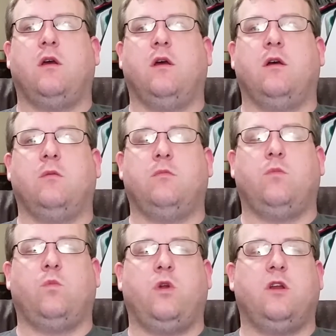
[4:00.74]

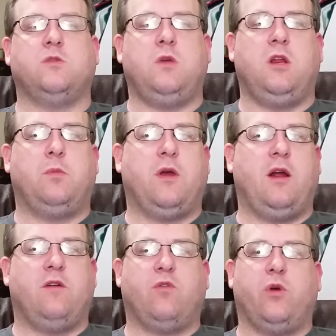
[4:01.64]
Windows Media
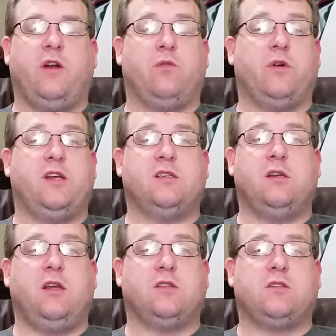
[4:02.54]
Player. For whatever
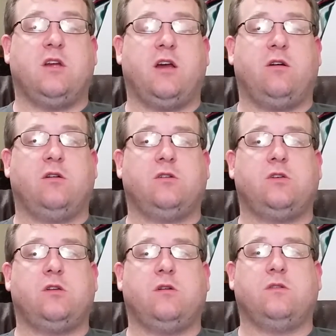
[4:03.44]
reason, it stutters.